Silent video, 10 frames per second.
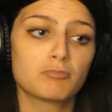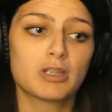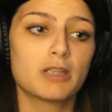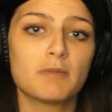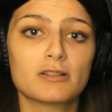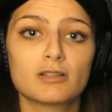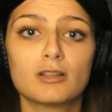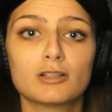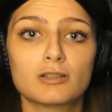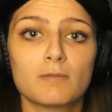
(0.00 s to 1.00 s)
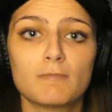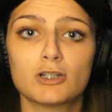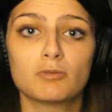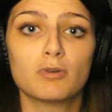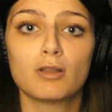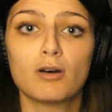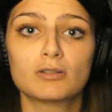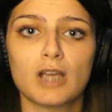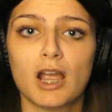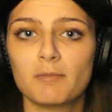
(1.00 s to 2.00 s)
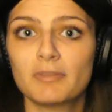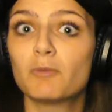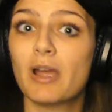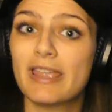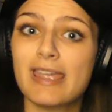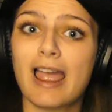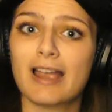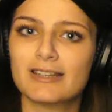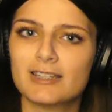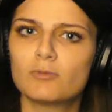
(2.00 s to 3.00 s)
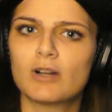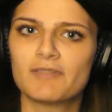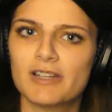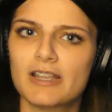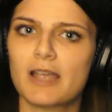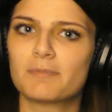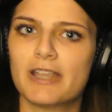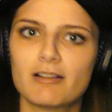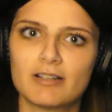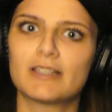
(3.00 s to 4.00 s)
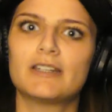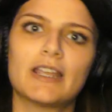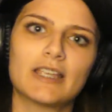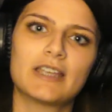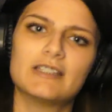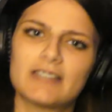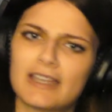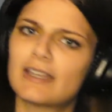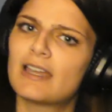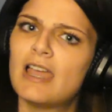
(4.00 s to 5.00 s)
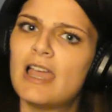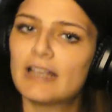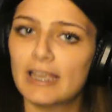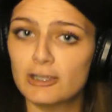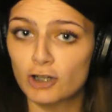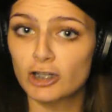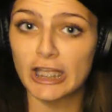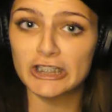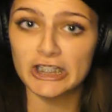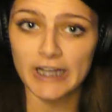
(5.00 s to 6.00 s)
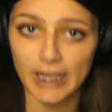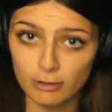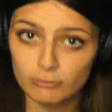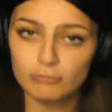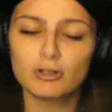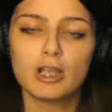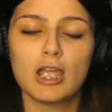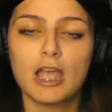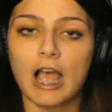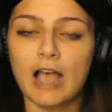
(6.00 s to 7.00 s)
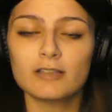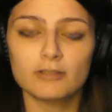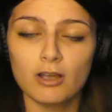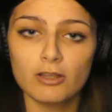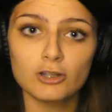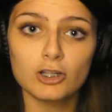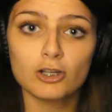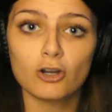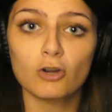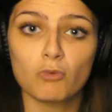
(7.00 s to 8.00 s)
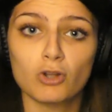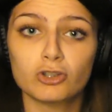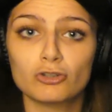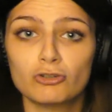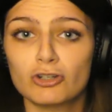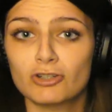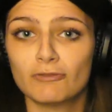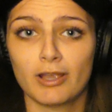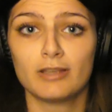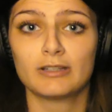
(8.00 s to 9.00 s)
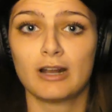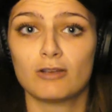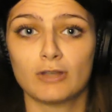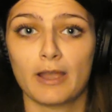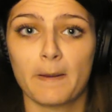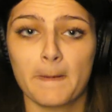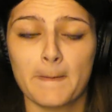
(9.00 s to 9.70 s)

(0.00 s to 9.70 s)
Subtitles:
he basically looked miserable the whole time. And the way he acted whenever he kept hearing the dinging, he's like, can you turn that shit down? I saw the look on Walter Jr.'s face and I was like,